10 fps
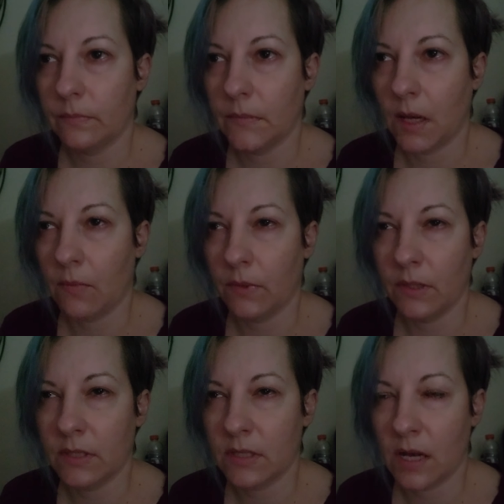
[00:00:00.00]
not really
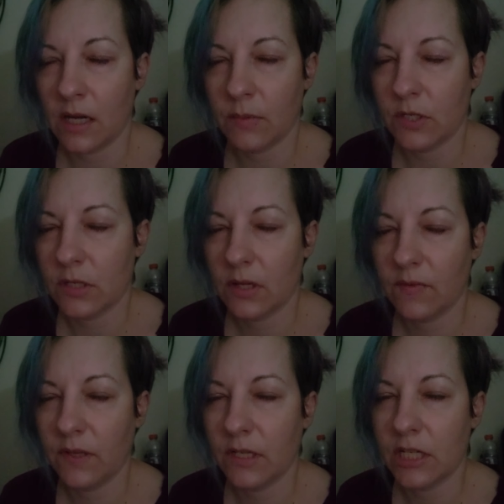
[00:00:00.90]
snotty, but just I
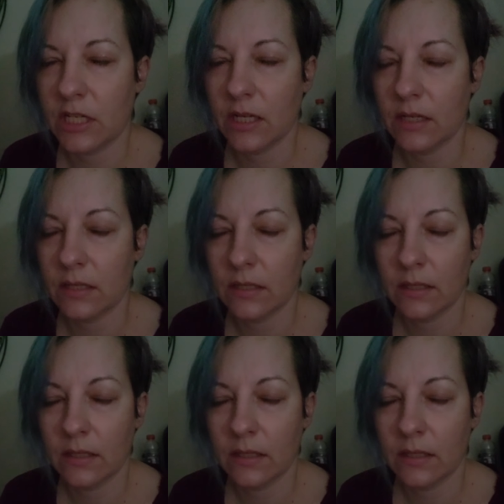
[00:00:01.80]
feel like shit.